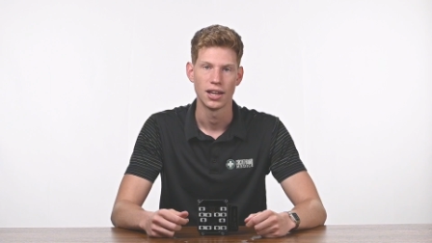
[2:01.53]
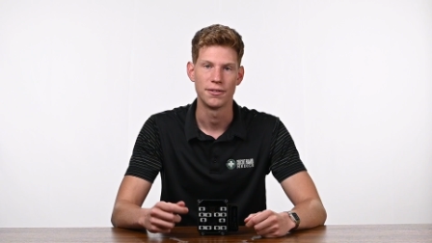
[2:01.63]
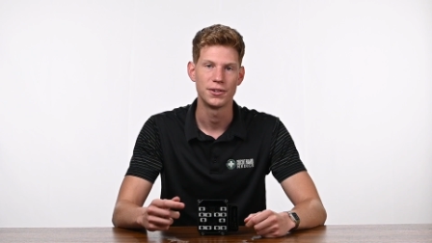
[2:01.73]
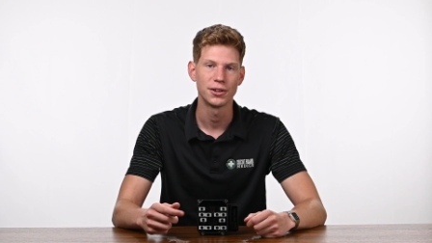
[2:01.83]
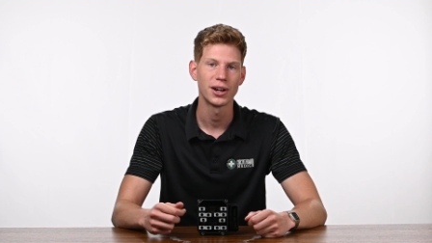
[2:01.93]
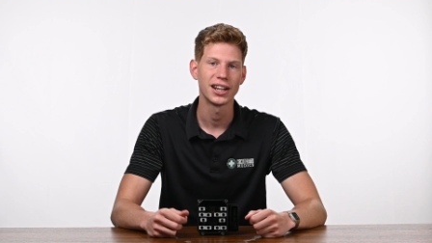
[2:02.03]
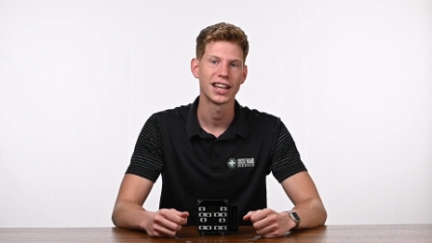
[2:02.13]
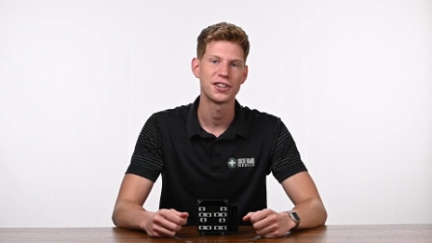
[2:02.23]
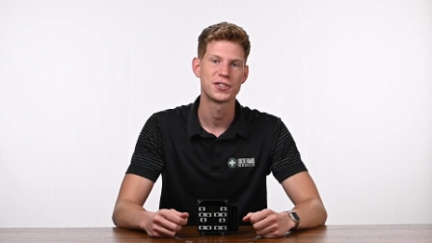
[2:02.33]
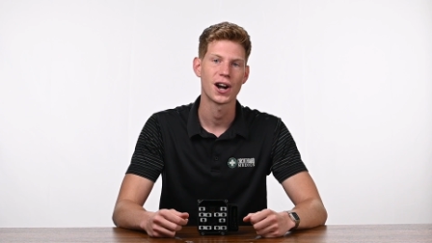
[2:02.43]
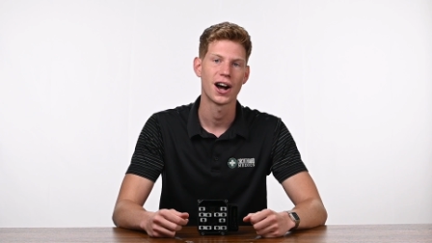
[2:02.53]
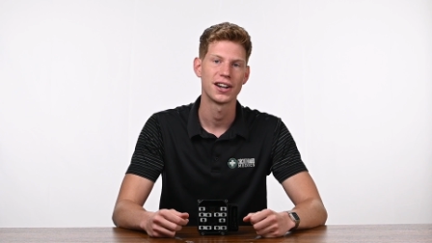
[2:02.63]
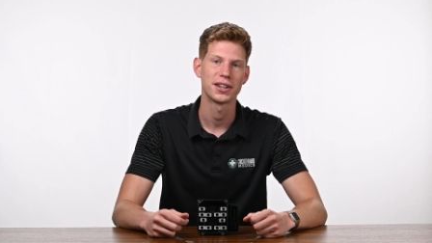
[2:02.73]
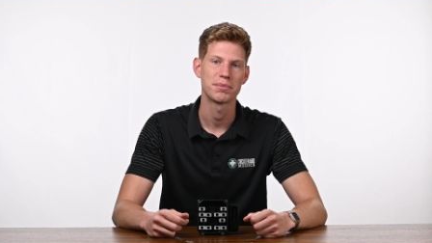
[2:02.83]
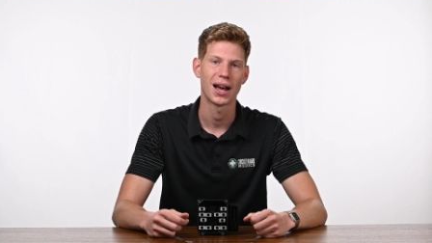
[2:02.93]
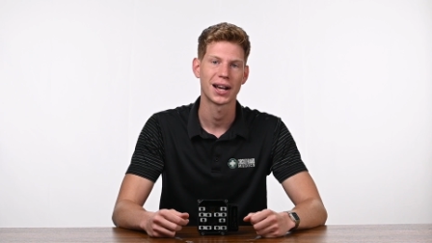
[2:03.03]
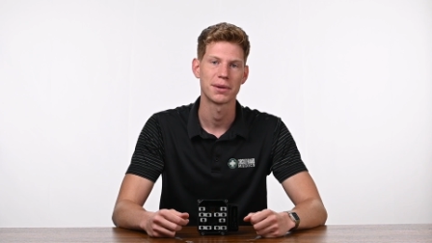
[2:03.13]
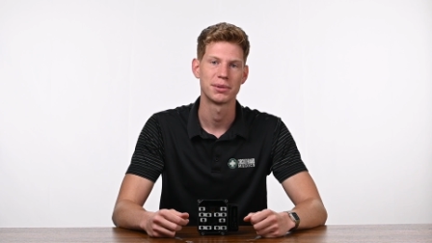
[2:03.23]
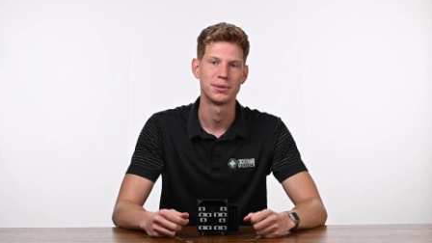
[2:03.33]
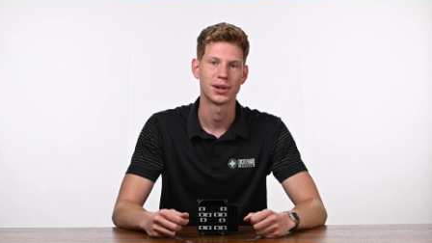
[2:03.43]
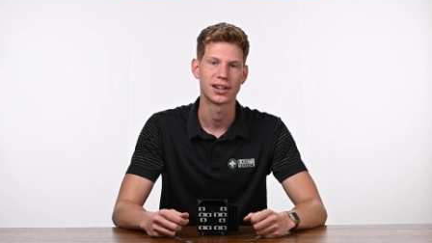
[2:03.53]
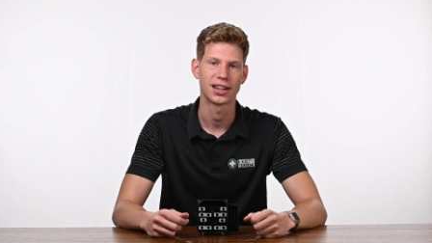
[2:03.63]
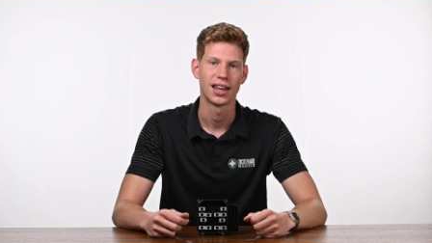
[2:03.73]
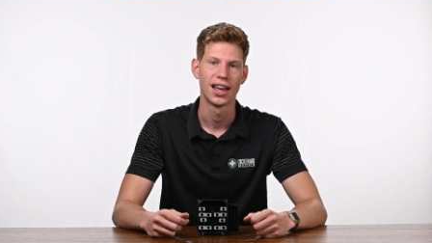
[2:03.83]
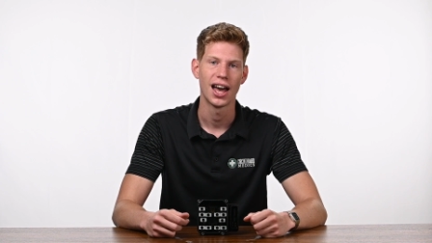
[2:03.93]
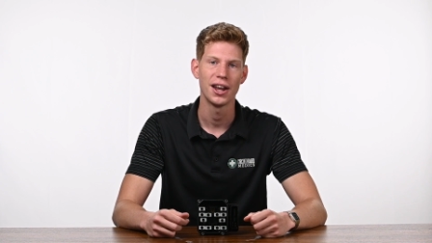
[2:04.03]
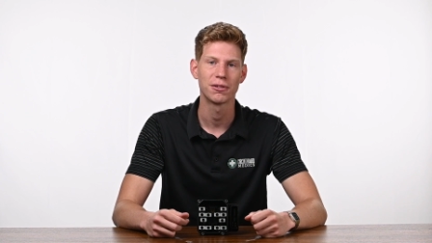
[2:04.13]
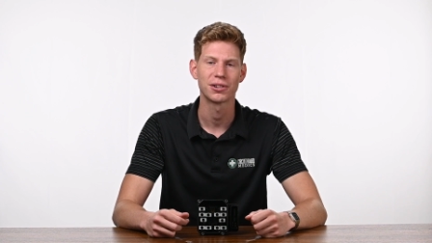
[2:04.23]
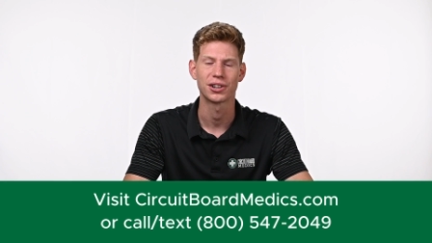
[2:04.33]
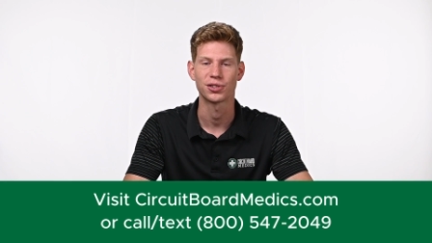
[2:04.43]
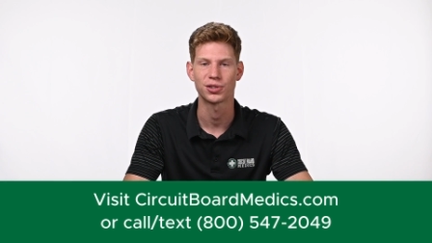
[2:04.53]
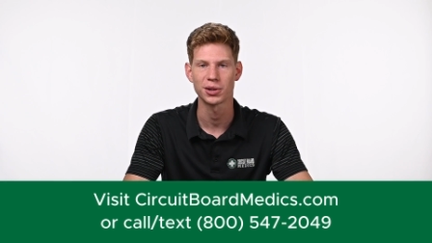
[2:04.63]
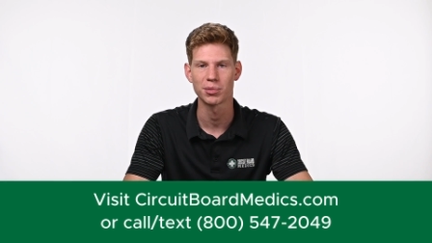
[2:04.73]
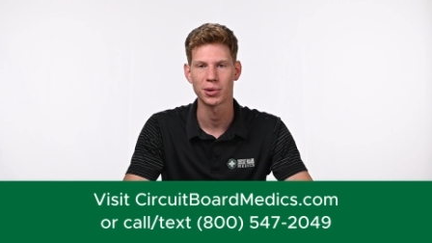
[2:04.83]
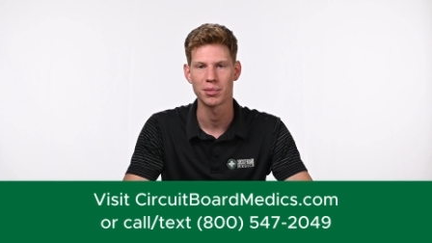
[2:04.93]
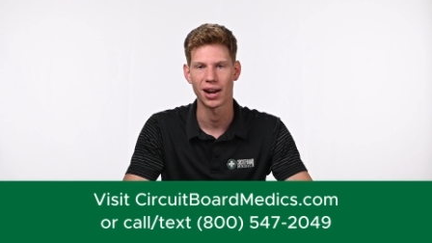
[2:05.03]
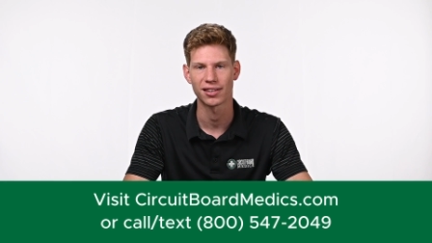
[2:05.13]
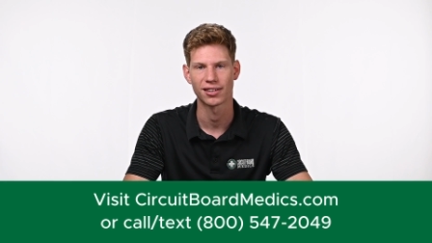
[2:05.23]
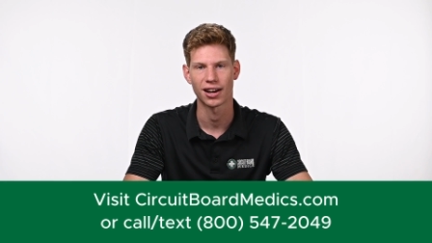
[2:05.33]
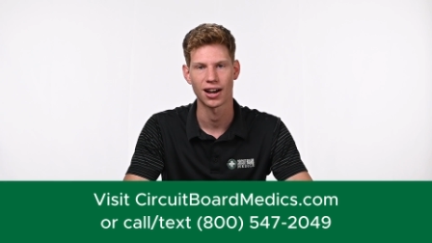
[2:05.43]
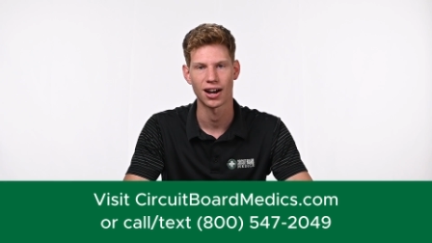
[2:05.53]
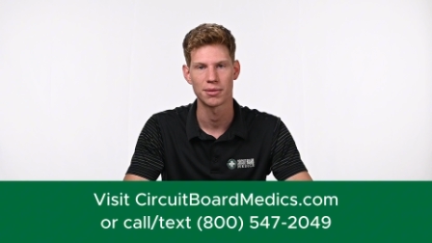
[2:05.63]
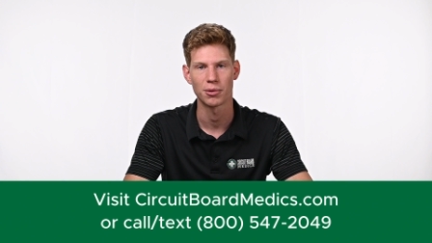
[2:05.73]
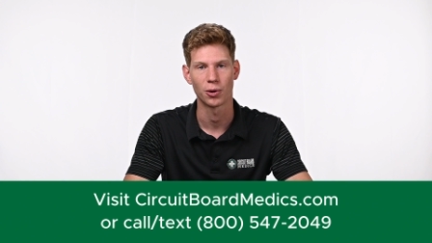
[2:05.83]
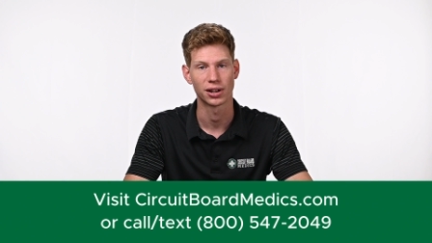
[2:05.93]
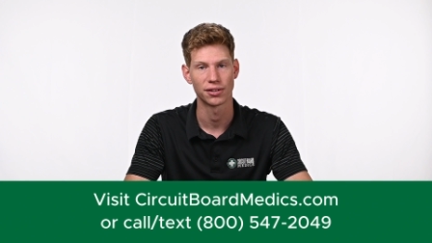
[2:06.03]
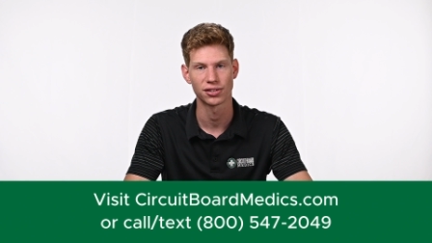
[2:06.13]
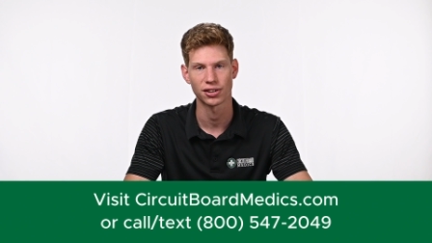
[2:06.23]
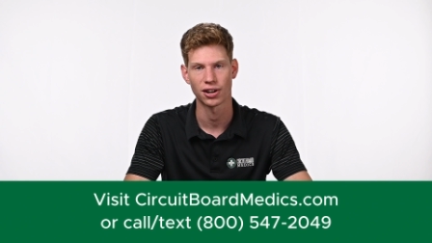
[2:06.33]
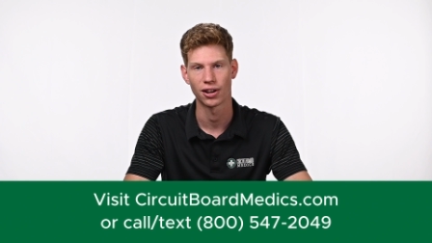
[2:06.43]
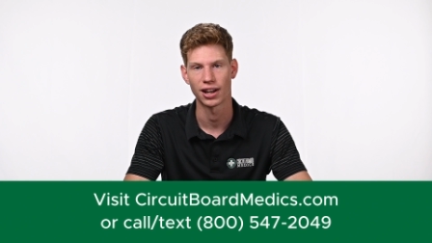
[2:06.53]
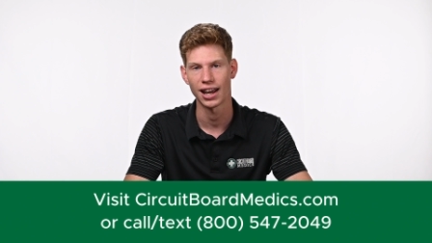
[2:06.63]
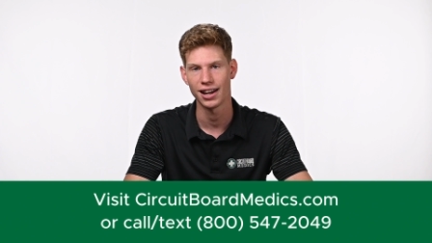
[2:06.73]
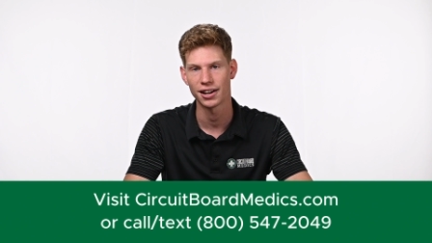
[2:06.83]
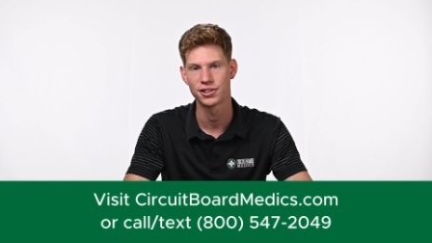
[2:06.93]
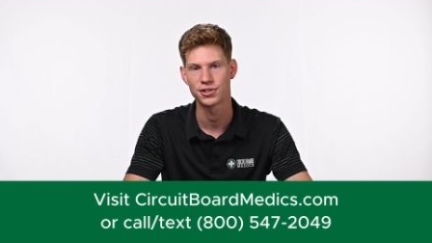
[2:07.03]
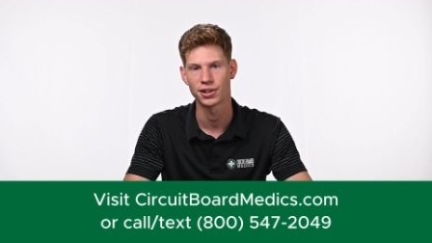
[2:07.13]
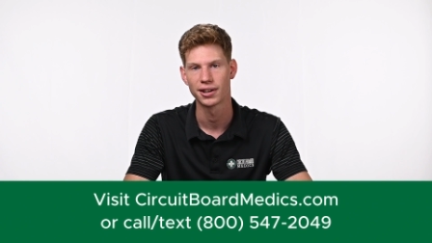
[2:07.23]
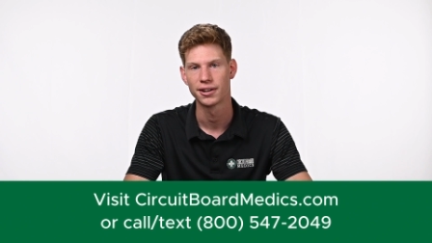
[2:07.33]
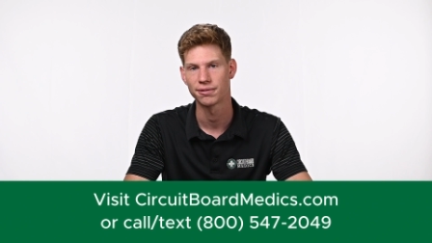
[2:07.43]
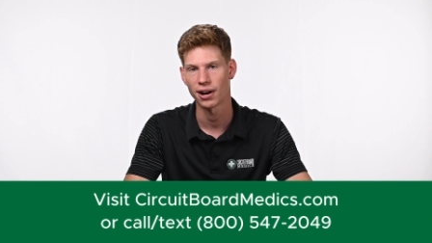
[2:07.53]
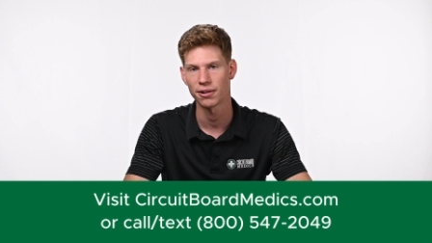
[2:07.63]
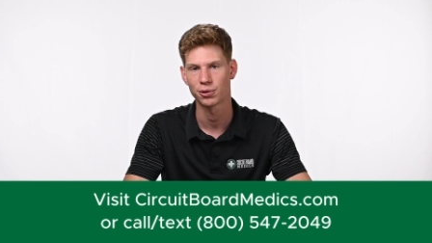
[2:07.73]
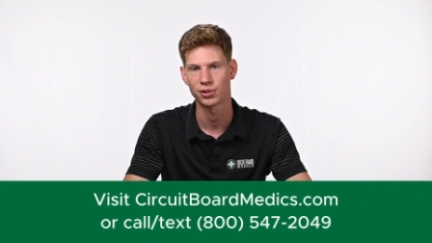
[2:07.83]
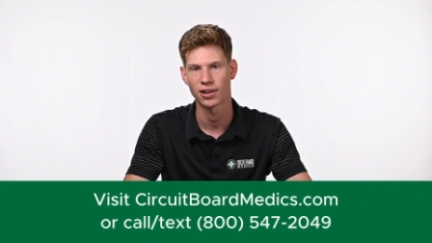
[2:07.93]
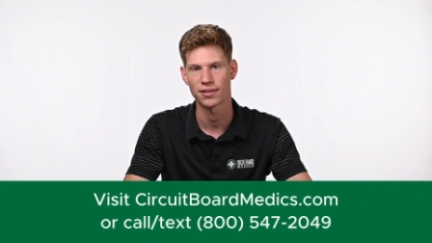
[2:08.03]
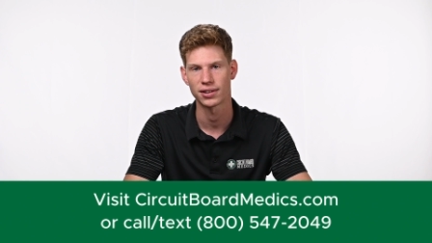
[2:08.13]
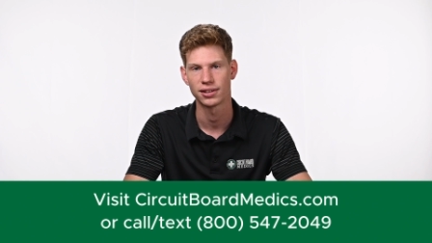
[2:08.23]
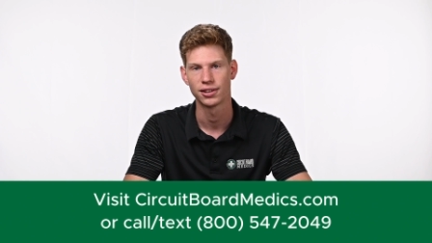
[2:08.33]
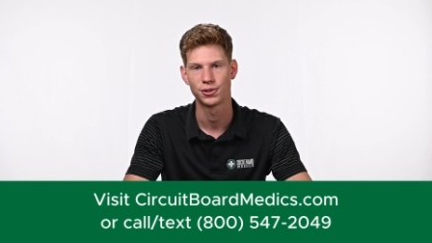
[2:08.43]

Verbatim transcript: If you're ready to get your Honda back up and running, head over to circuitboardmedics.com or give us a call at 800-547-2049.